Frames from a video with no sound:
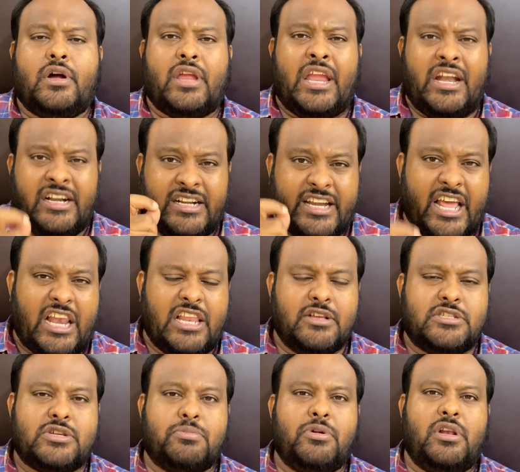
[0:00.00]

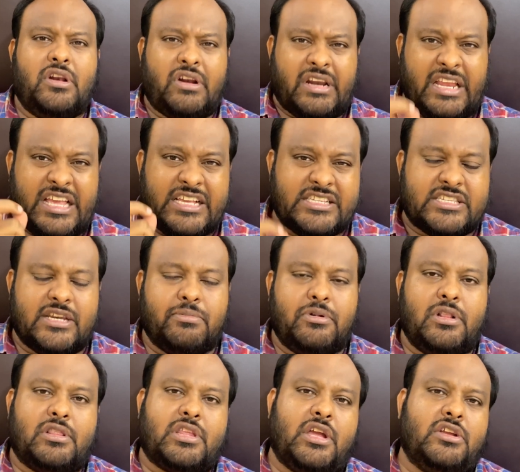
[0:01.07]
intelligible,
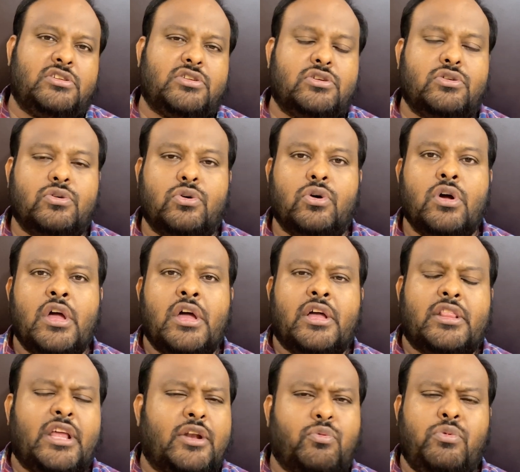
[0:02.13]
reasonable thing to do,
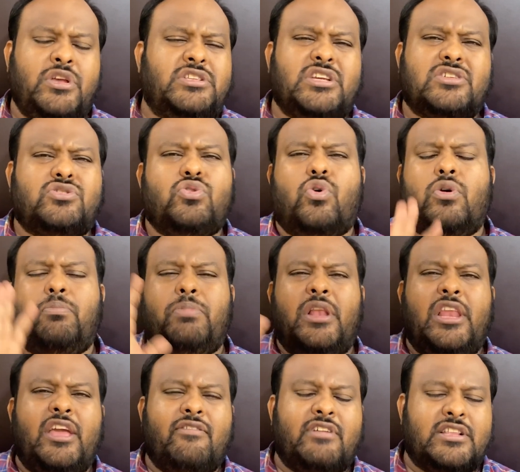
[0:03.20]
that we just don't
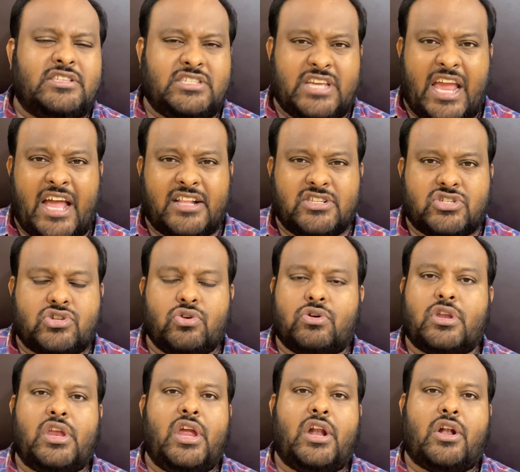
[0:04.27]
believe in chance to
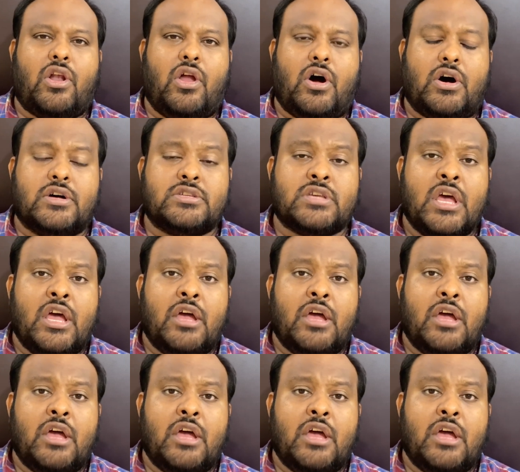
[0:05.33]
create laws,